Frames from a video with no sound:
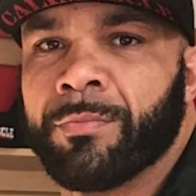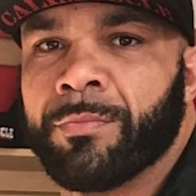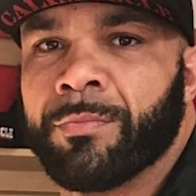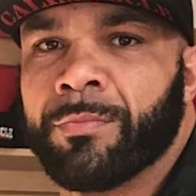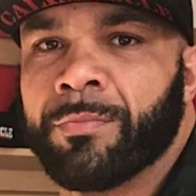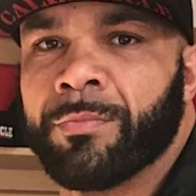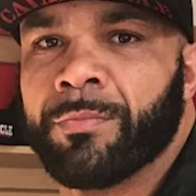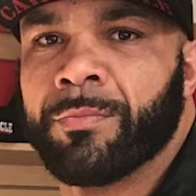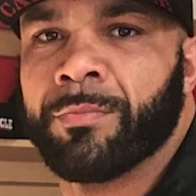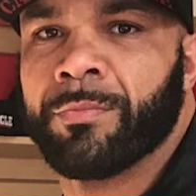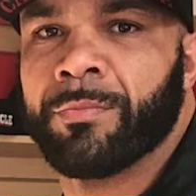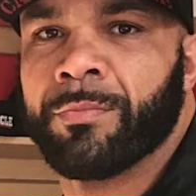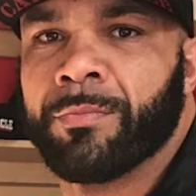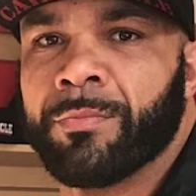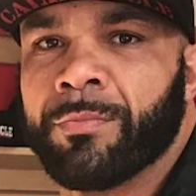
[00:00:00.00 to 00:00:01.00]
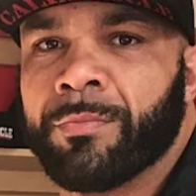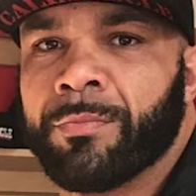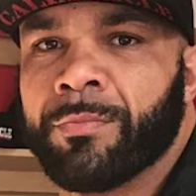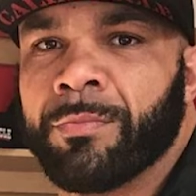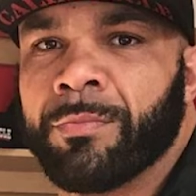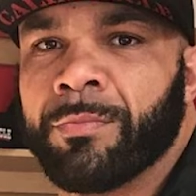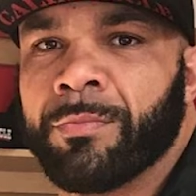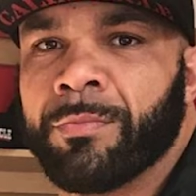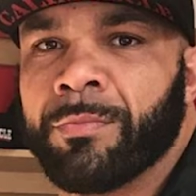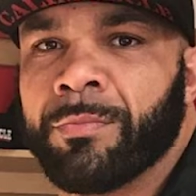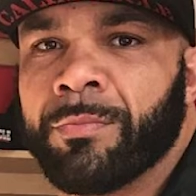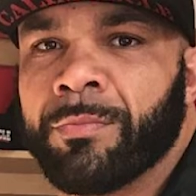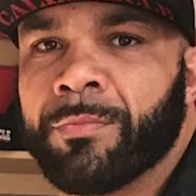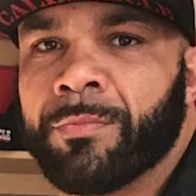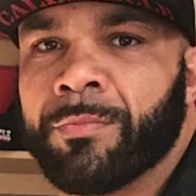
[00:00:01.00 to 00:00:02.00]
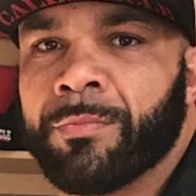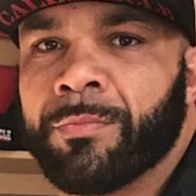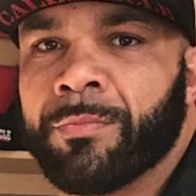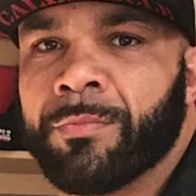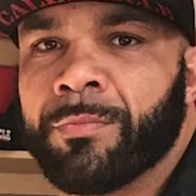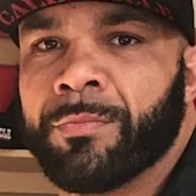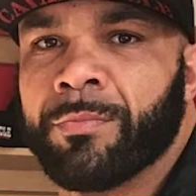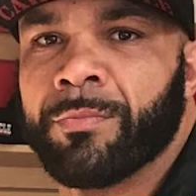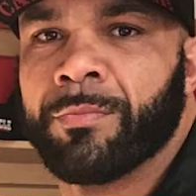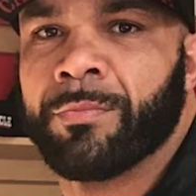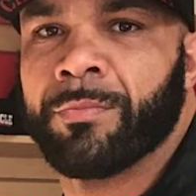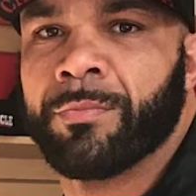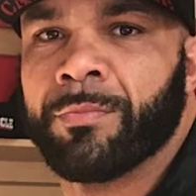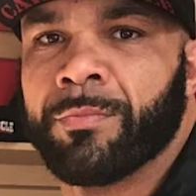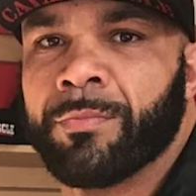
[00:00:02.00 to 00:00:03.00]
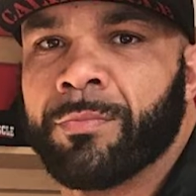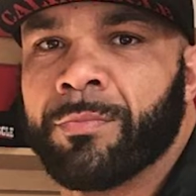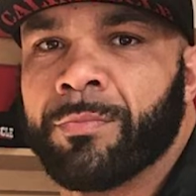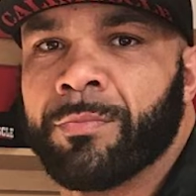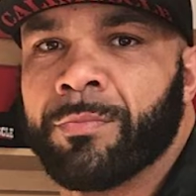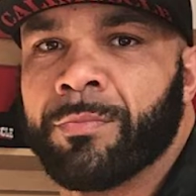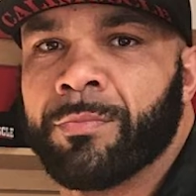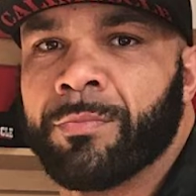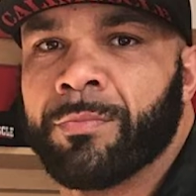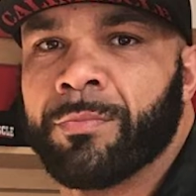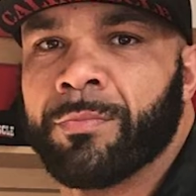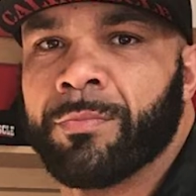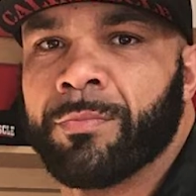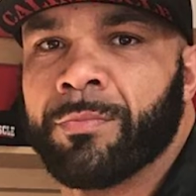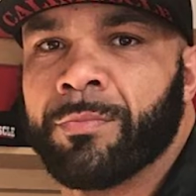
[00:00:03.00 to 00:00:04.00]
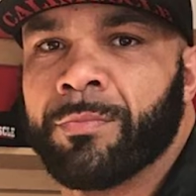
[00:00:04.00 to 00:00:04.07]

No words are spoken by the person on screen.